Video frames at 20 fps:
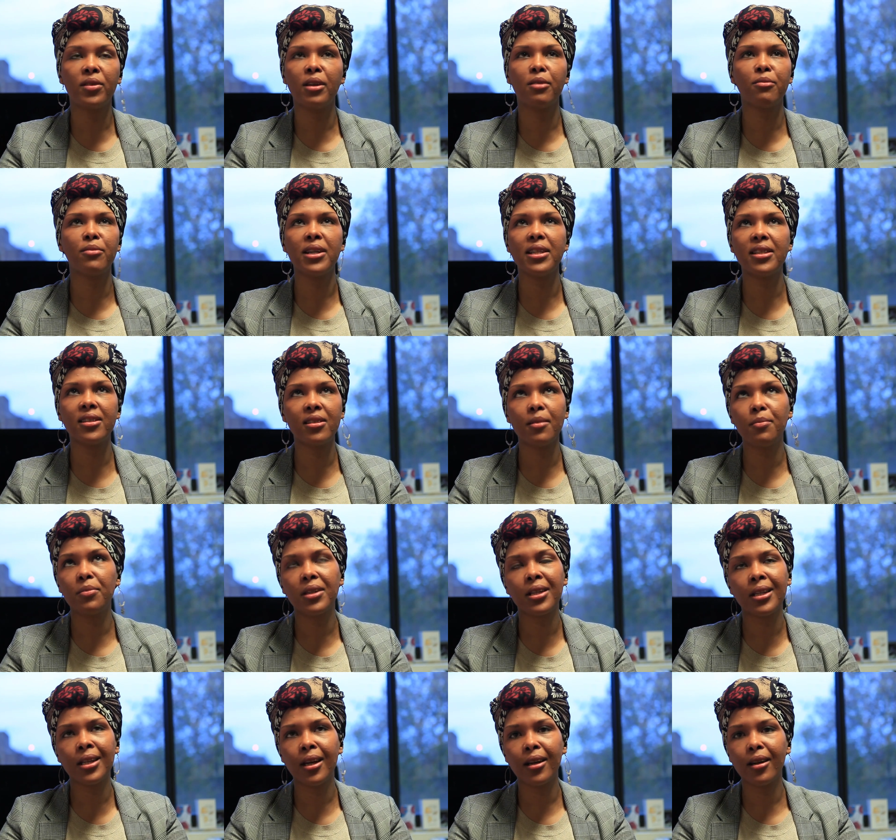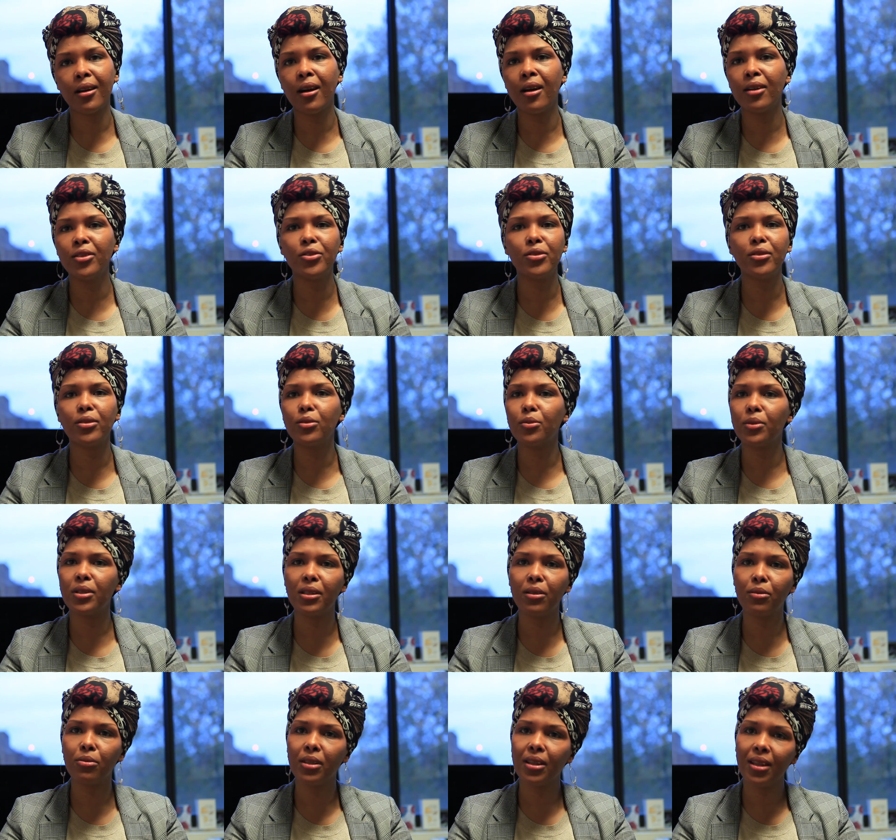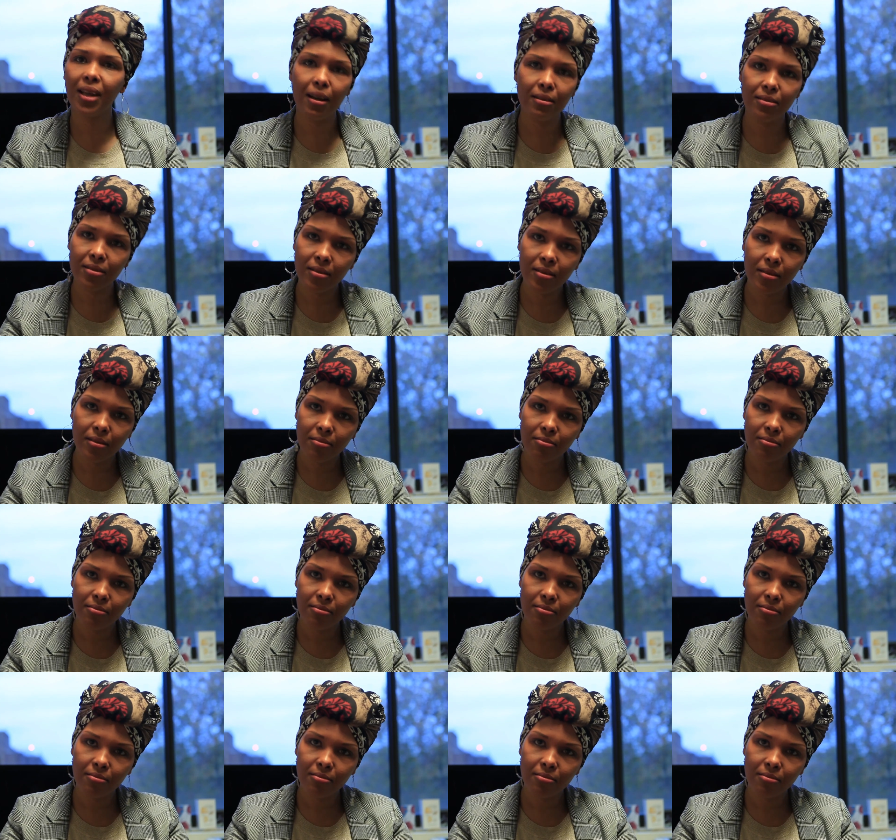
raised something like 123,000